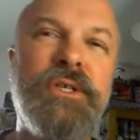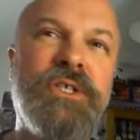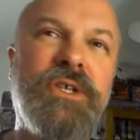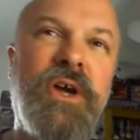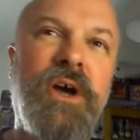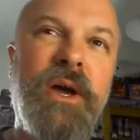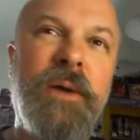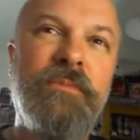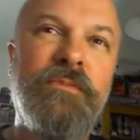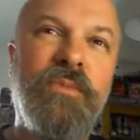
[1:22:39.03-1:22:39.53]

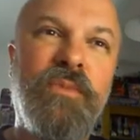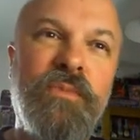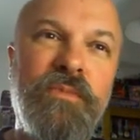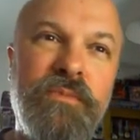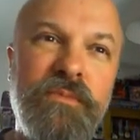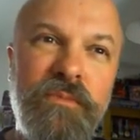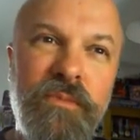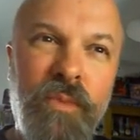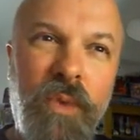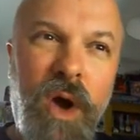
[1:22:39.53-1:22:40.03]
time
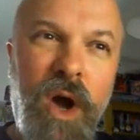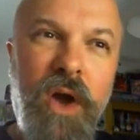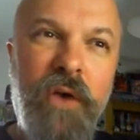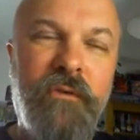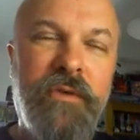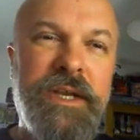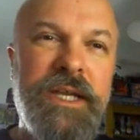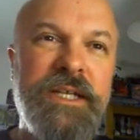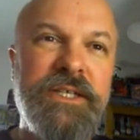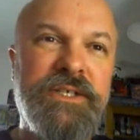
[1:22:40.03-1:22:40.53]

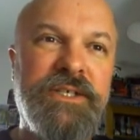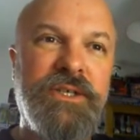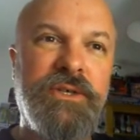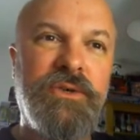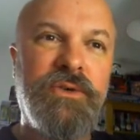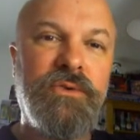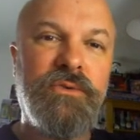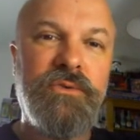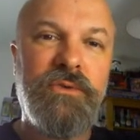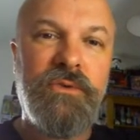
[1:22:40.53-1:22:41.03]
woven
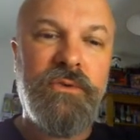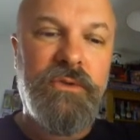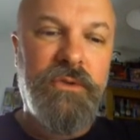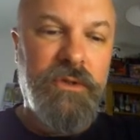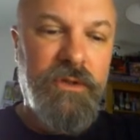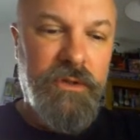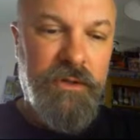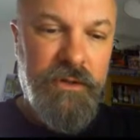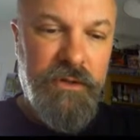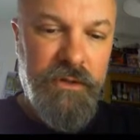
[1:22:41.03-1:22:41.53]
into
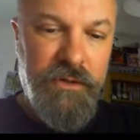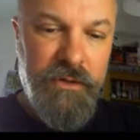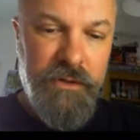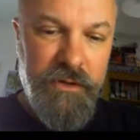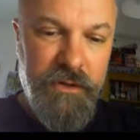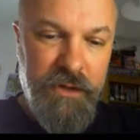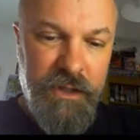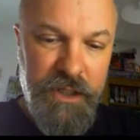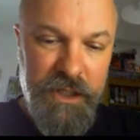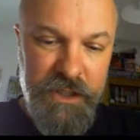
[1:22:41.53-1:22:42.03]

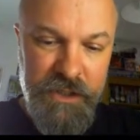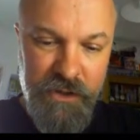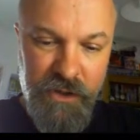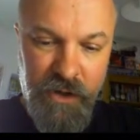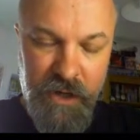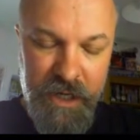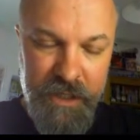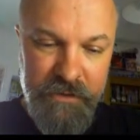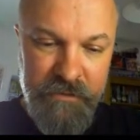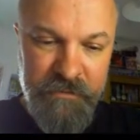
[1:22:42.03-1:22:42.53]
the
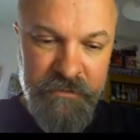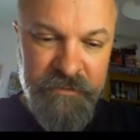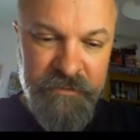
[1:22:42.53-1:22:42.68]
design.